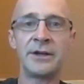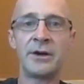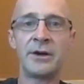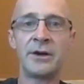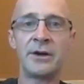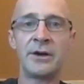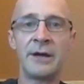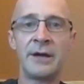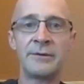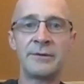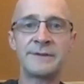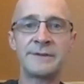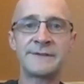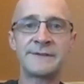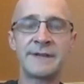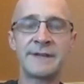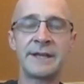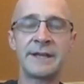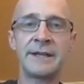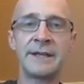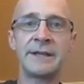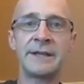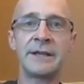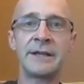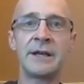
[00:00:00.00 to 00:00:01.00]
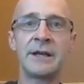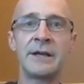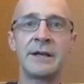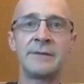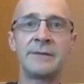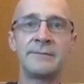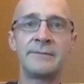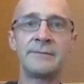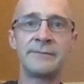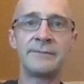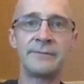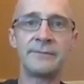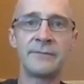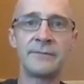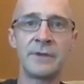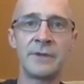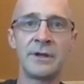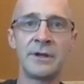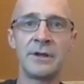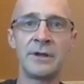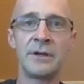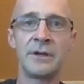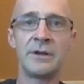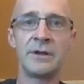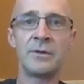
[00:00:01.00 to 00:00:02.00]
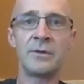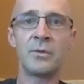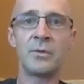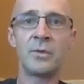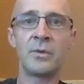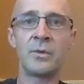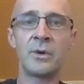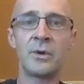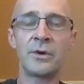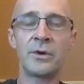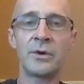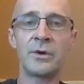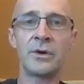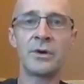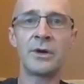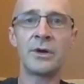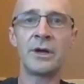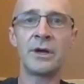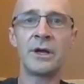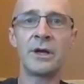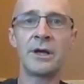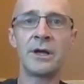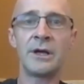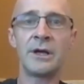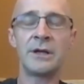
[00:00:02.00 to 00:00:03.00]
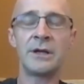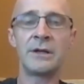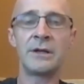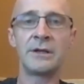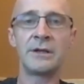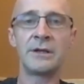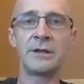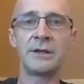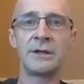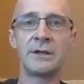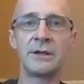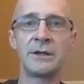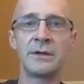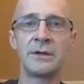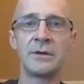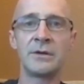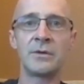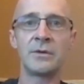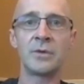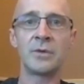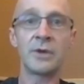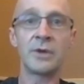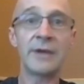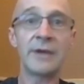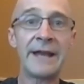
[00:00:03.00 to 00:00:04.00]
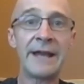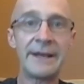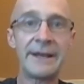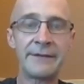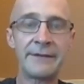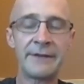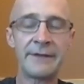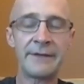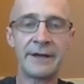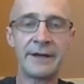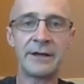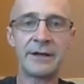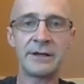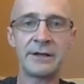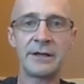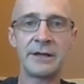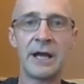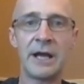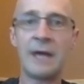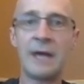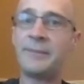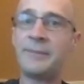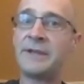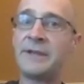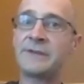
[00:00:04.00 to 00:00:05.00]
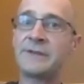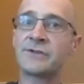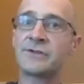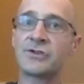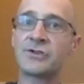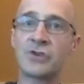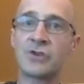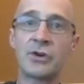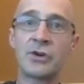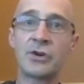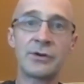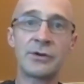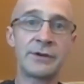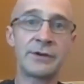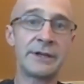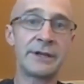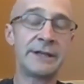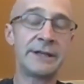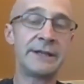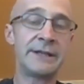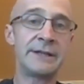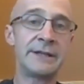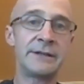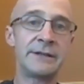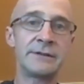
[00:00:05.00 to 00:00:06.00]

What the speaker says: I would say we're getting there. I mean, certainly